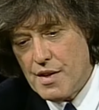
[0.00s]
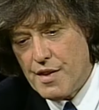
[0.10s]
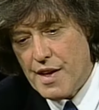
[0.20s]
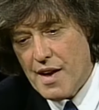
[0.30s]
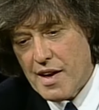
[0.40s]

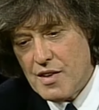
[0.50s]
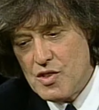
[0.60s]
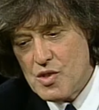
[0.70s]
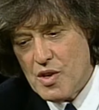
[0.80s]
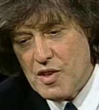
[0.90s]
then I
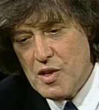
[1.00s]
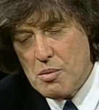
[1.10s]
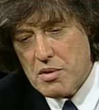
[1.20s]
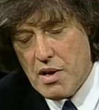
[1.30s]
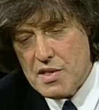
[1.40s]
can join the
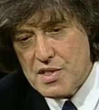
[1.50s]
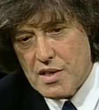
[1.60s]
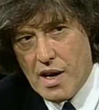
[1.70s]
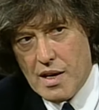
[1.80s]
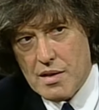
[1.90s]
human race
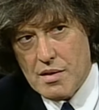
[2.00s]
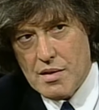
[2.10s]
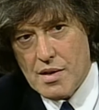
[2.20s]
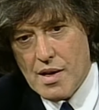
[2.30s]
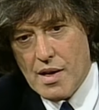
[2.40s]
again.
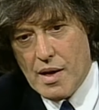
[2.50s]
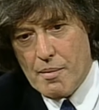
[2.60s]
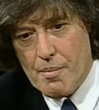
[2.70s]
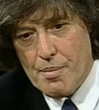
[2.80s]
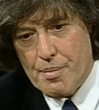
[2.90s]

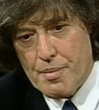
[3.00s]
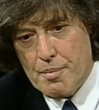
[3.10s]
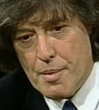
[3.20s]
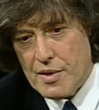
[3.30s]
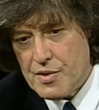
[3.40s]
Um,
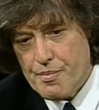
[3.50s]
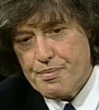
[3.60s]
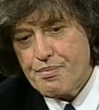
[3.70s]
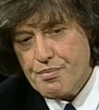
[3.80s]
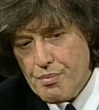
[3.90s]
but
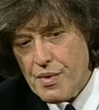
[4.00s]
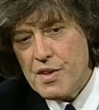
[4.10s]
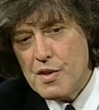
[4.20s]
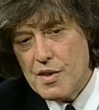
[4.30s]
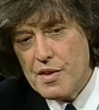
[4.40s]

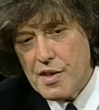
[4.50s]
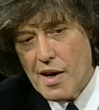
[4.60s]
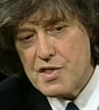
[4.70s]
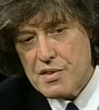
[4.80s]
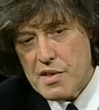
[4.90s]
the
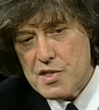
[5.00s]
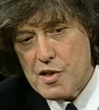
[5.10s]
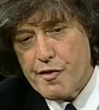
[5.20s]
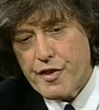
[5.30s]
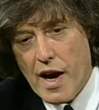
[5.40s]
answer is
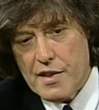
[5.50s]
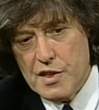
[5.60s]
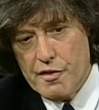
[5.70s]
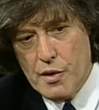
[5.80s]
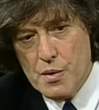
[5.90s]
you're
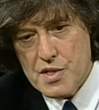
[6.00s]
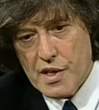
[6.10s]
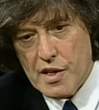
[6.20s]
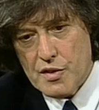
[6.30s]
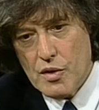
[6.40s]
frightened of
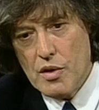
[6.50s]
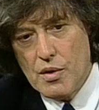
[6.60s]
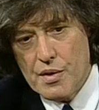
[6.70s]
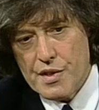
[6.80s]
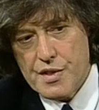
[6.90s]
losing it
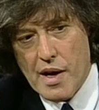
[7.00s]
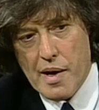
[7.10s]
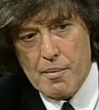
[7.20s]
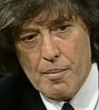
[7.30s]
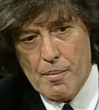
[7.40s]
all the
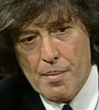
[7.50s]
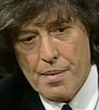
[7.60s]
time.